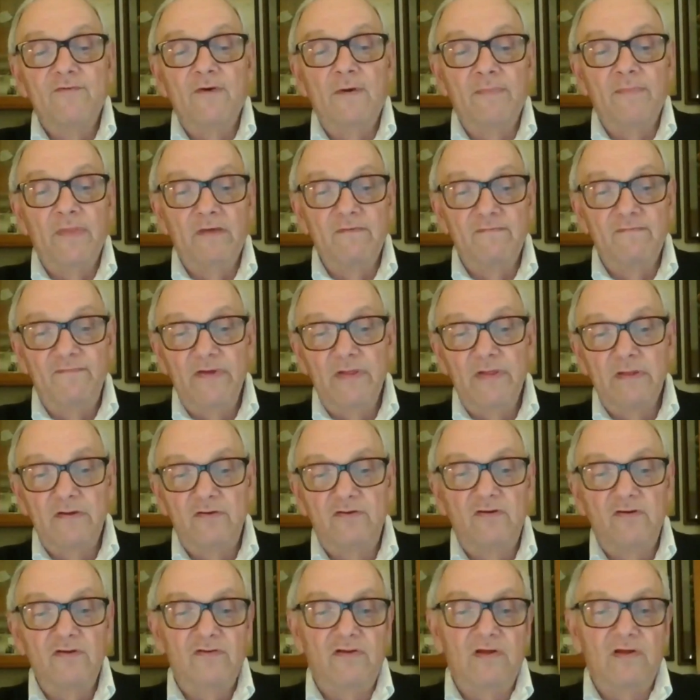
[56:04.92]
from the
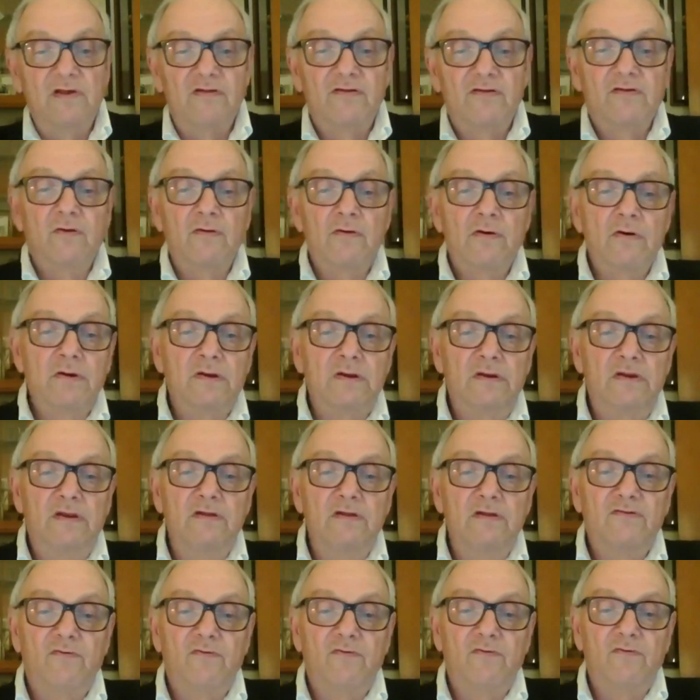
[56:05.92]
village's historic
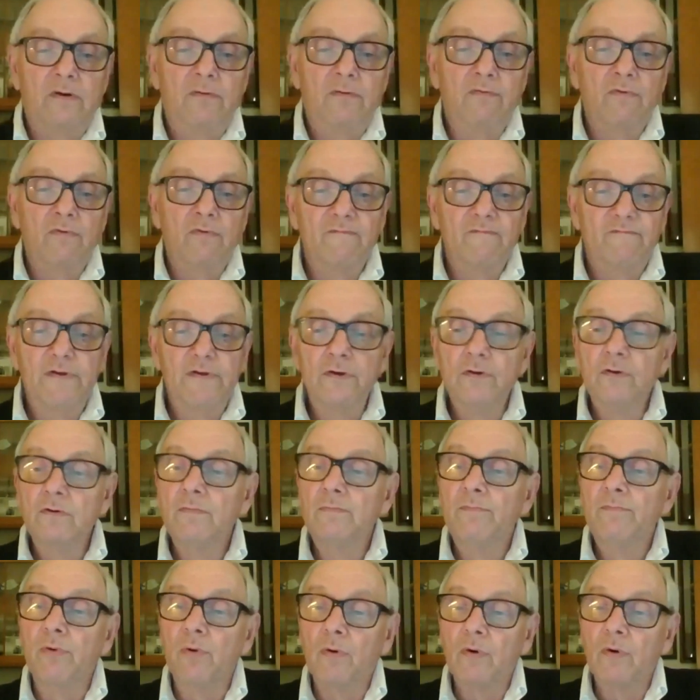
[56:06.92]
district
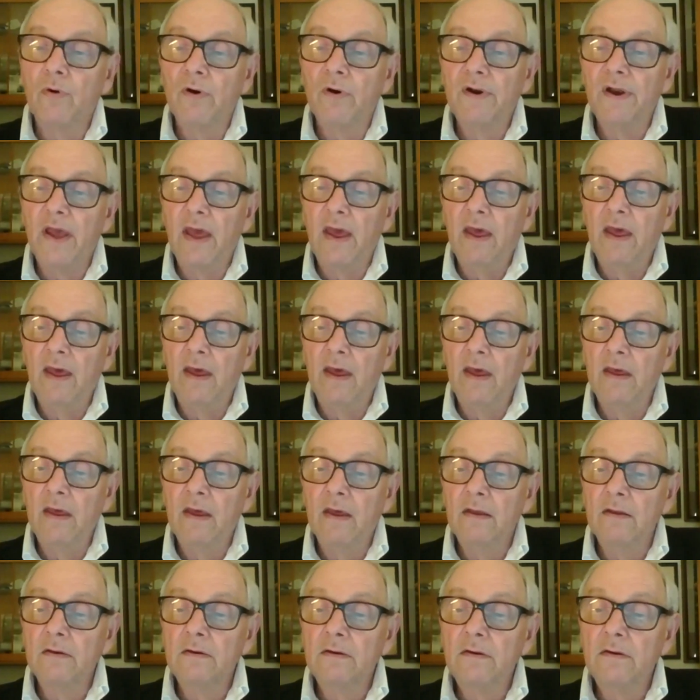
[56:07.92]
review board.
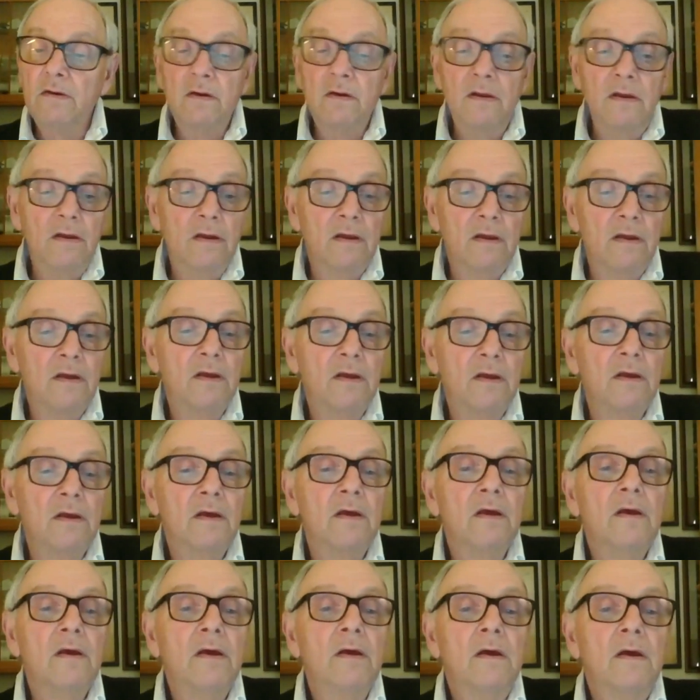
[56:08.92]
And
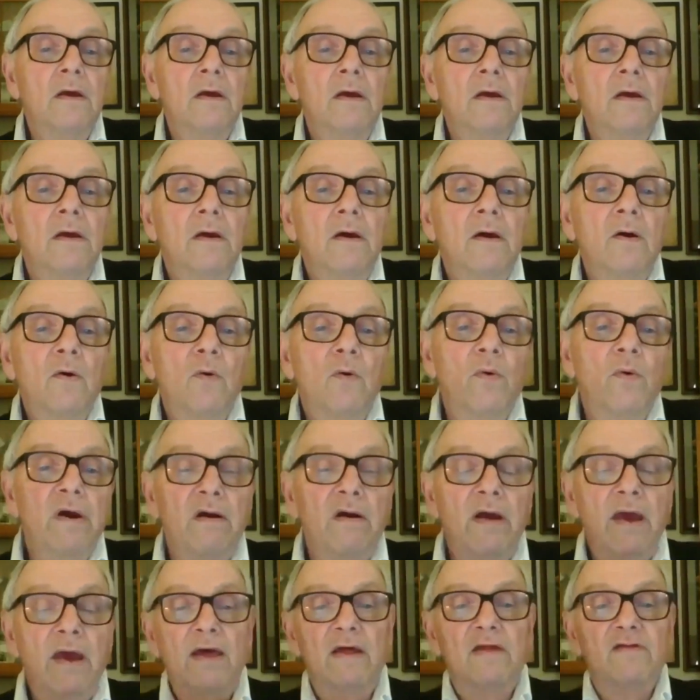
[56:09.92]

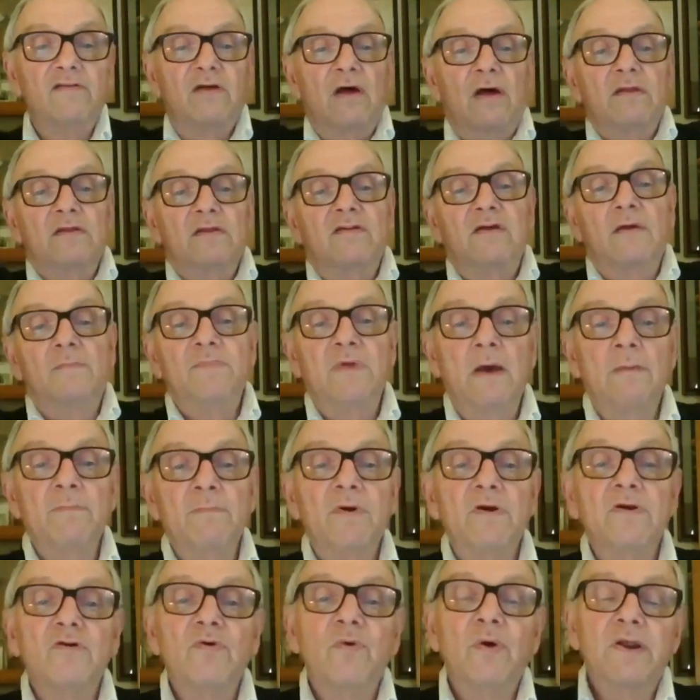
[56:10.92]
whereas on
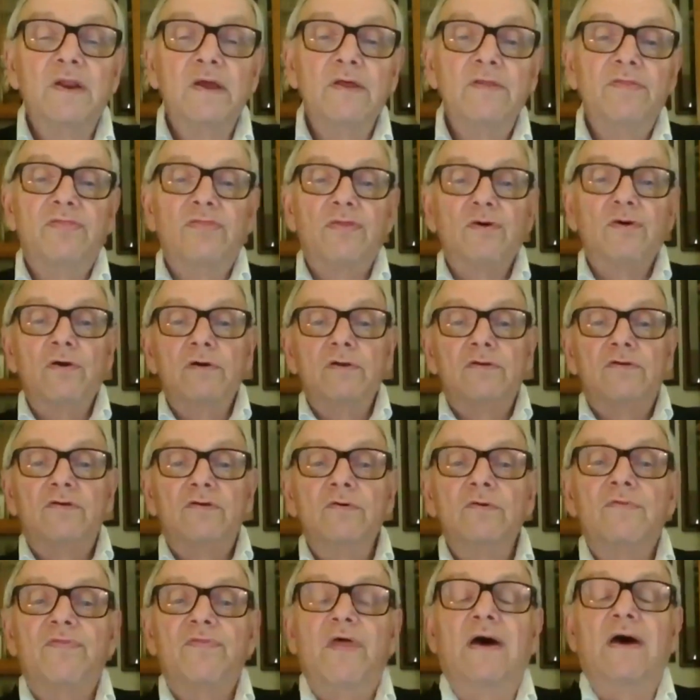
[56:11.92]
September 23rd,
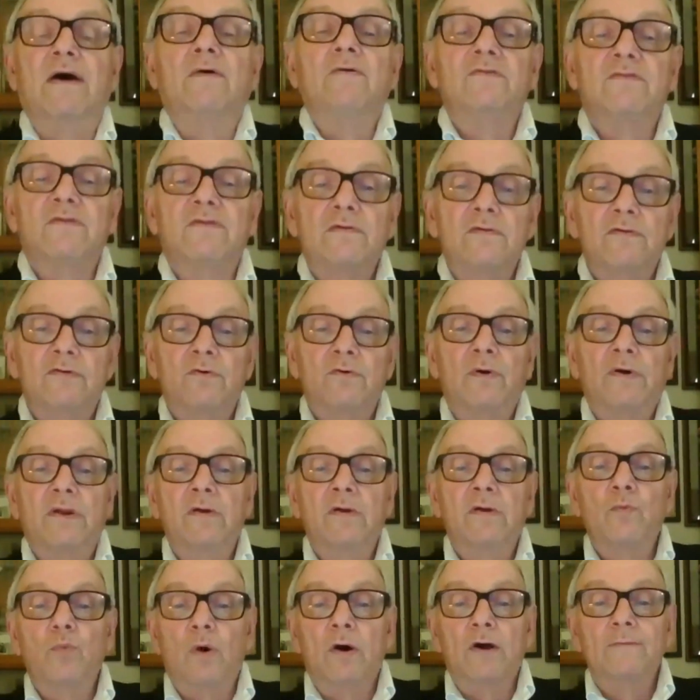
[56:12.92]

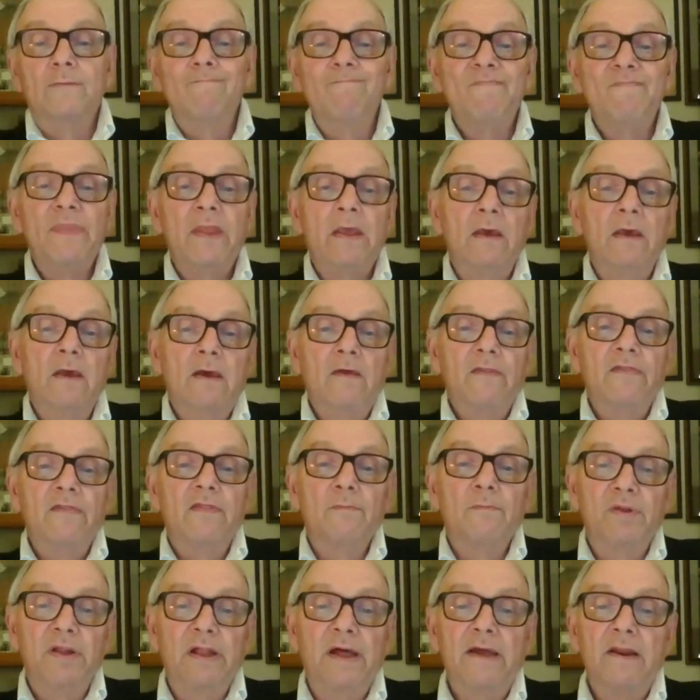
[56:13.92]
2021,
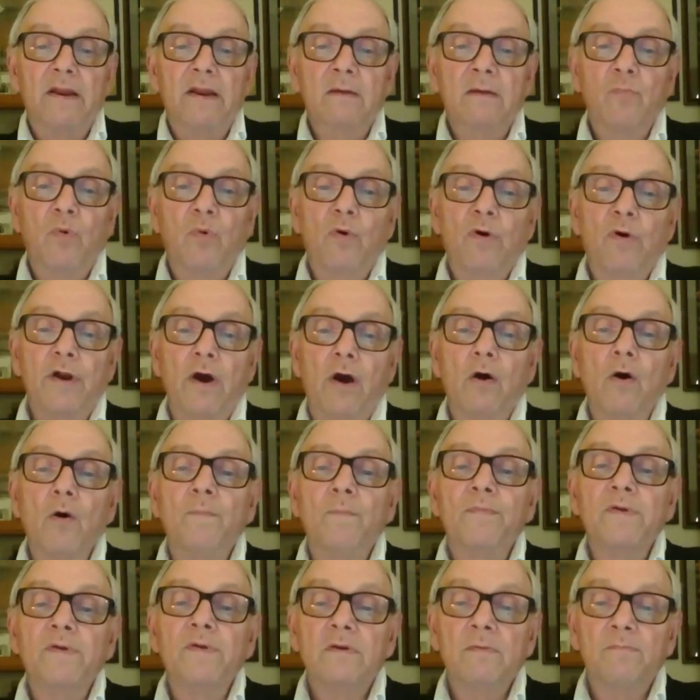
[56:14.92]
the planning board
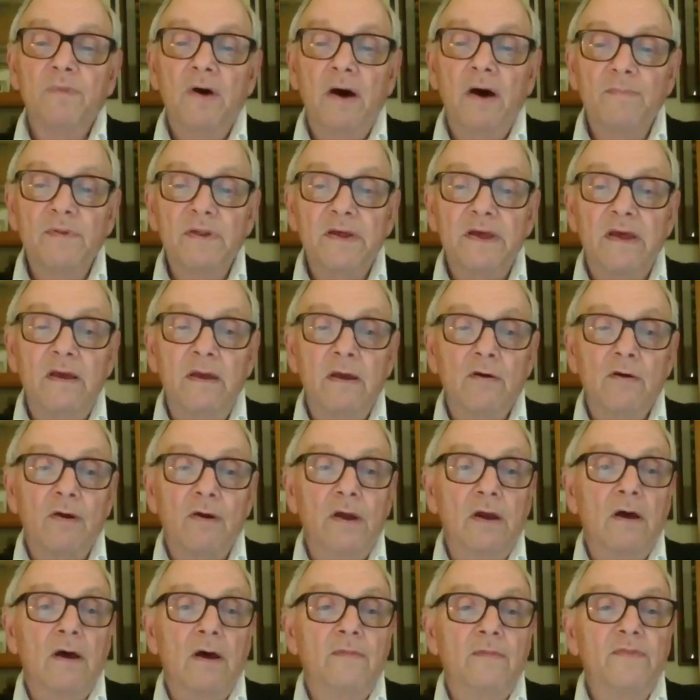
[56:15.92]
opened a public
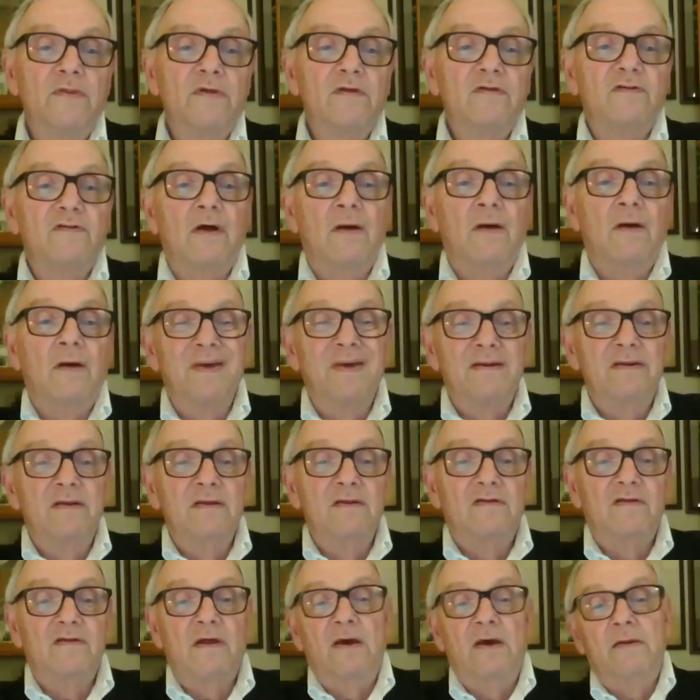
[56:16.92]
hearing on this
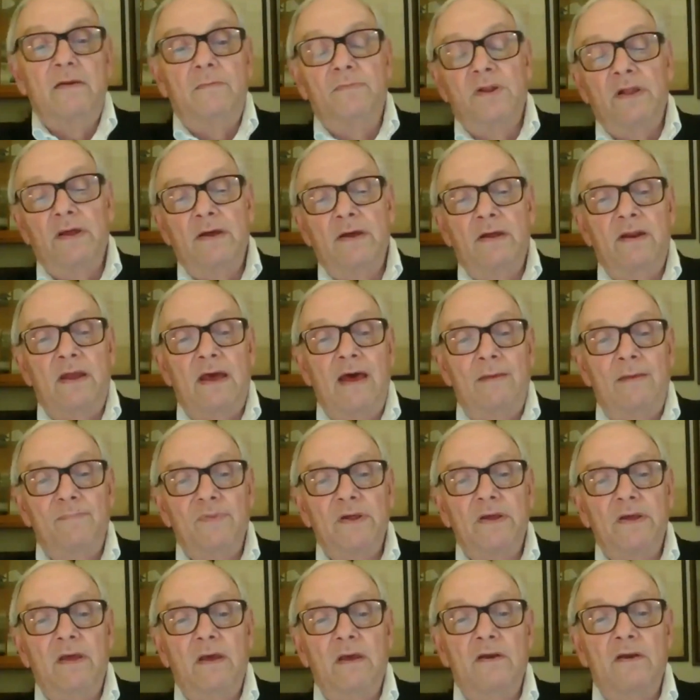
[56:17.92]
amended site plan
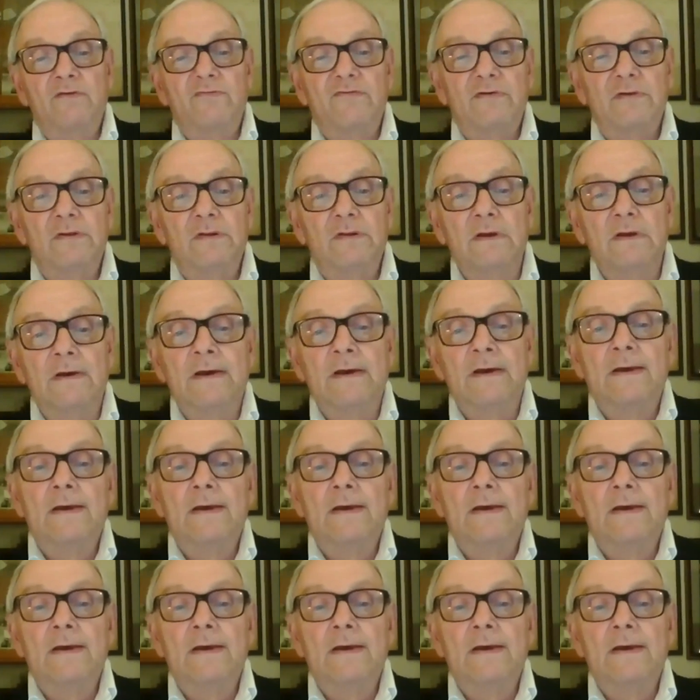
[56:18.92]
application,